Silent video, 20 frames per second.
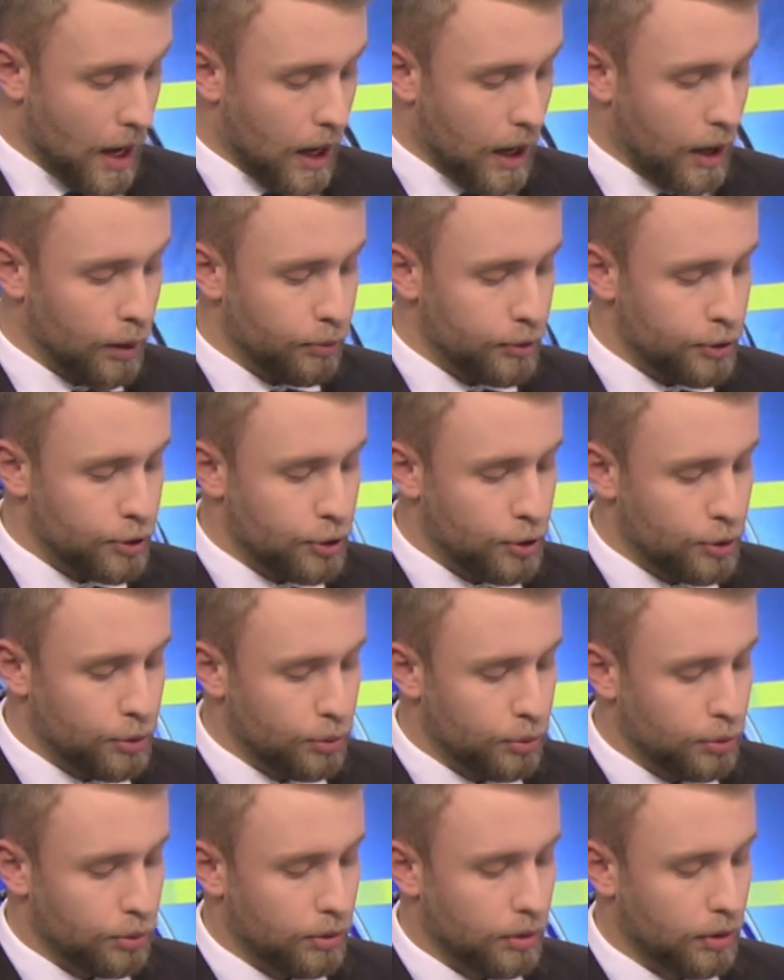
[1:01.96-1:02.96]
How would
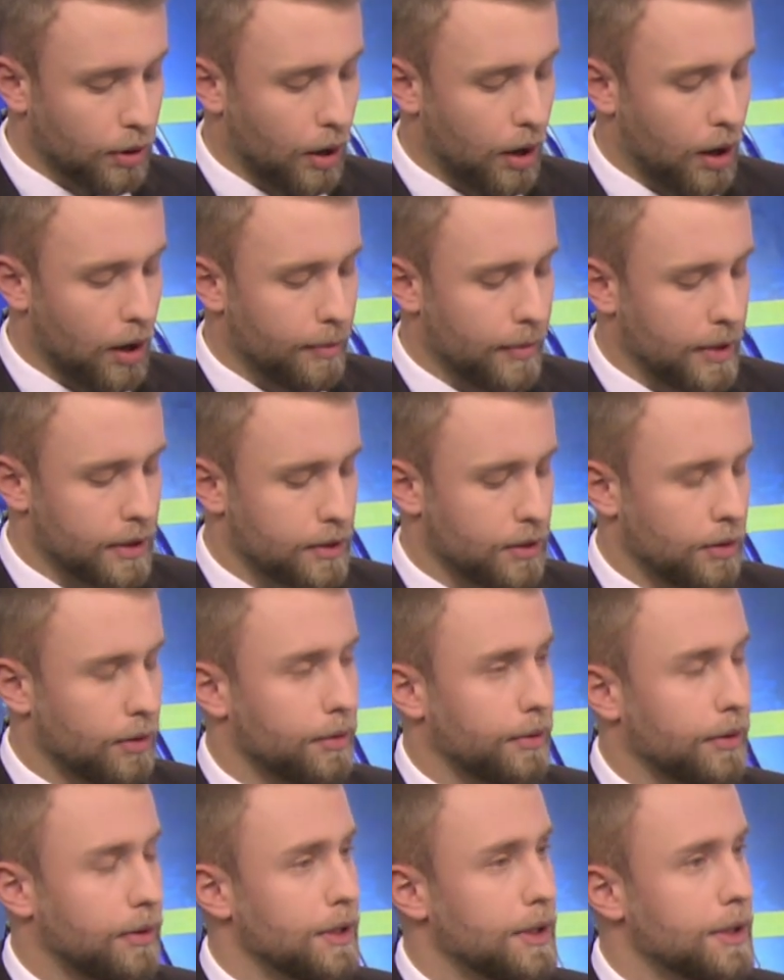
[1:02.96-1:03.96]
you comment
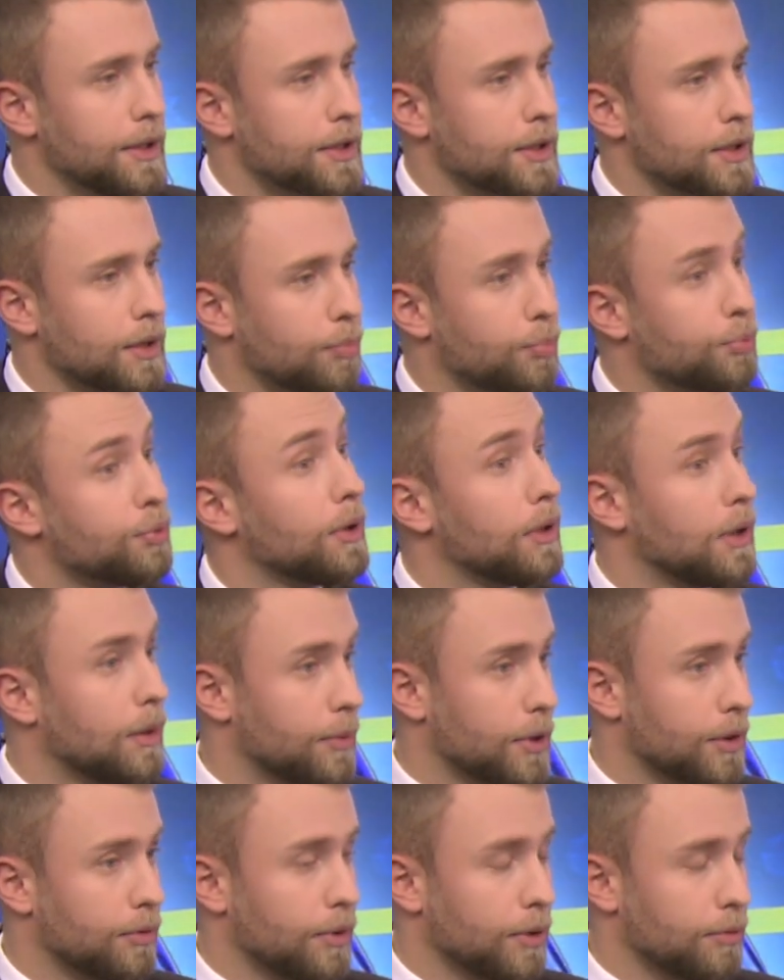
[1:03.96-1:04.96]
on these
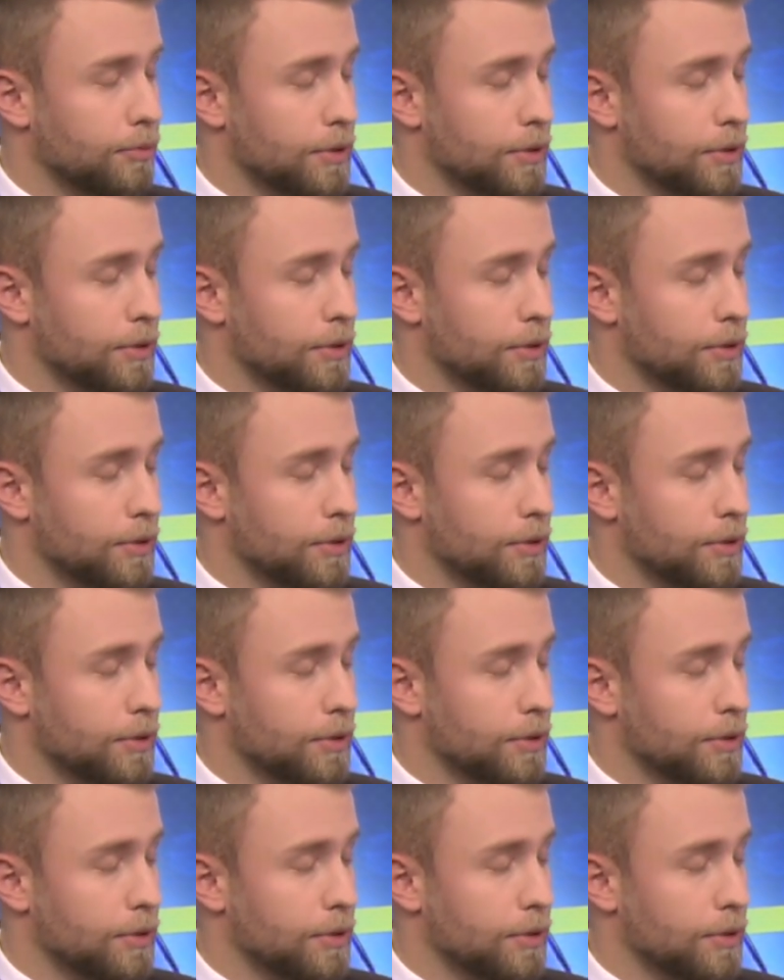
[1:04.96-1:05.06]
preliminary